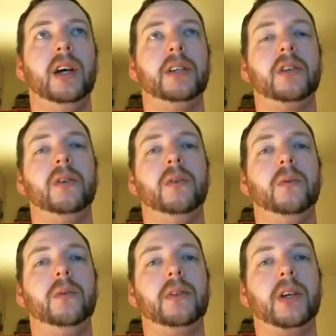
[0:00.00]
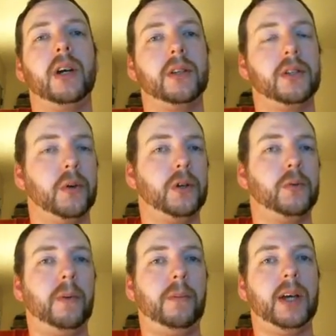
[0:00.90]
So their stories
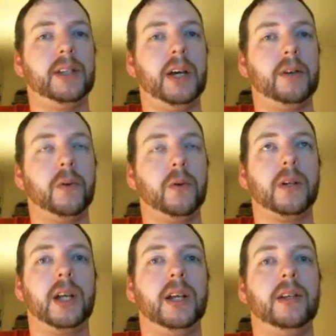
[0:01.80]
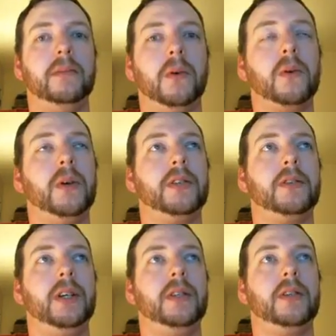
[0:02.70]
would be passed down orally, and oral
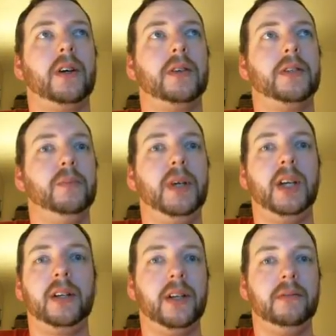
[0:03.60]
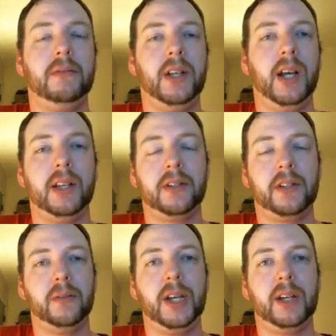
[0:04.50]
histories are still being done today. They're
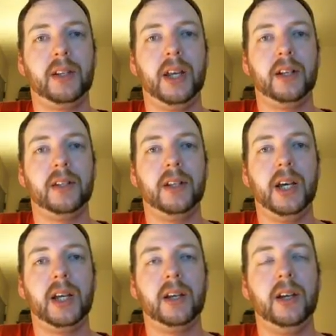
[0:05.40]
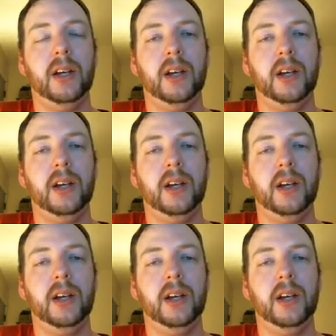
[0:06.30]
still being taken today.